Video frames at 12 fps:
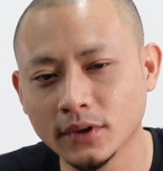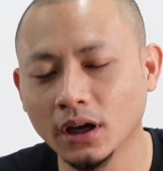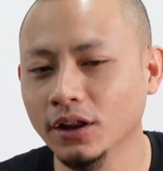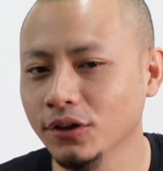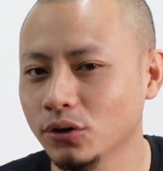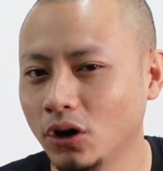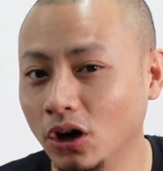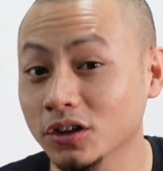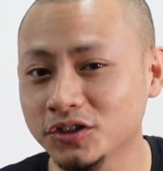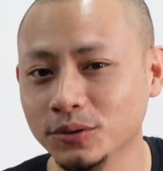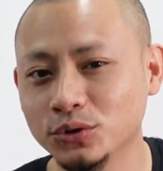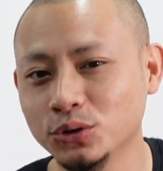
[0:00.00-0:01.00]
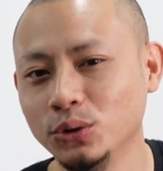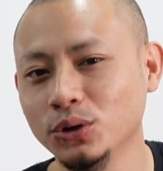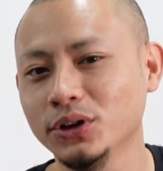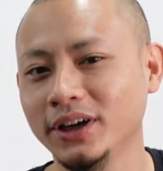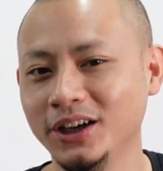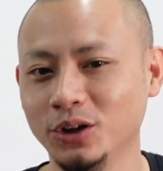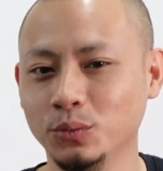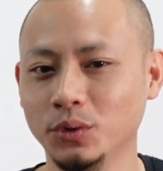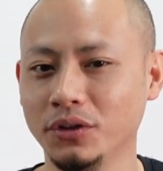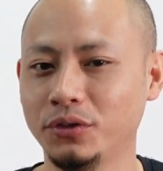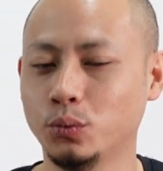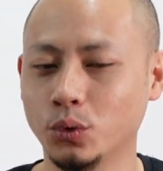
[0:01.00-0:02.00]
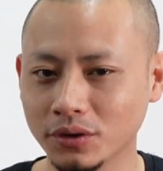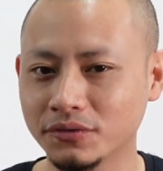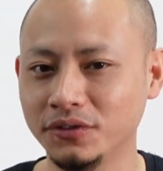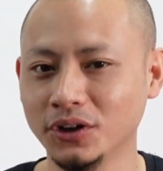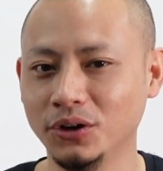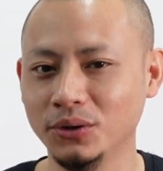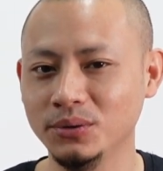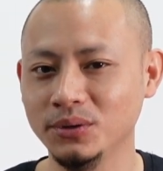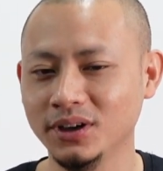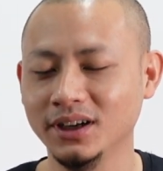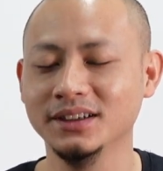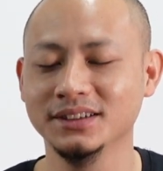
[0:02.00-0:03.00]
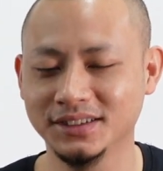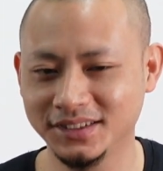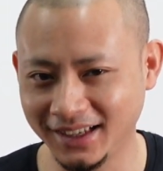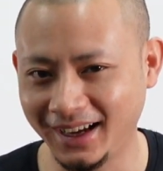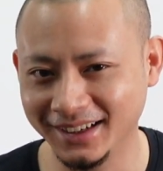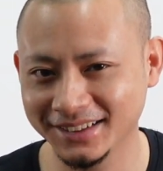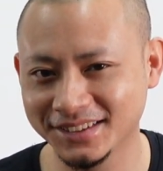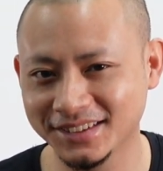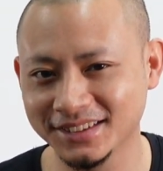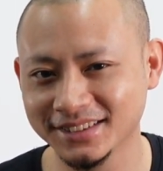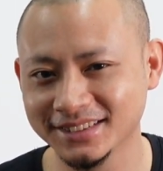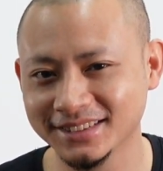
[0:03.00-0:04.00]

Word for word: Another awesome tool to help with workflow, Stacks.